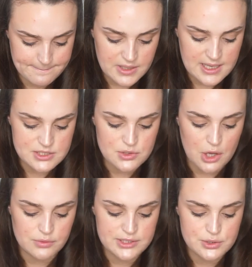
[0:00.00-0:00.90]
It's not
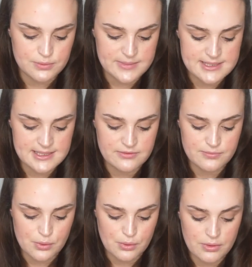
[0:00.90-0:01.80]
only taught me to live
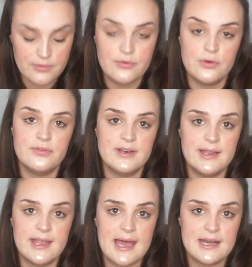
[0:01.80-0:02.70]
more
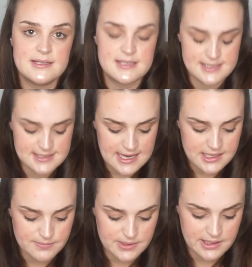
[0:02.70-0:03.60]
thoughtfully and
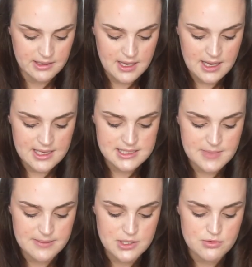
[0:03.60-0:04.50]
sustainably, it's
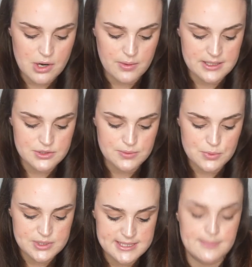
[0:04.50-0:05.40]
made me grow into a
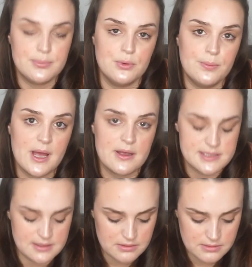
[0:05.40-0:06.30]
more simple
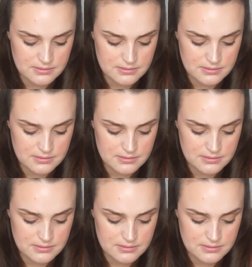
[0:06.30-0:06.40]
person.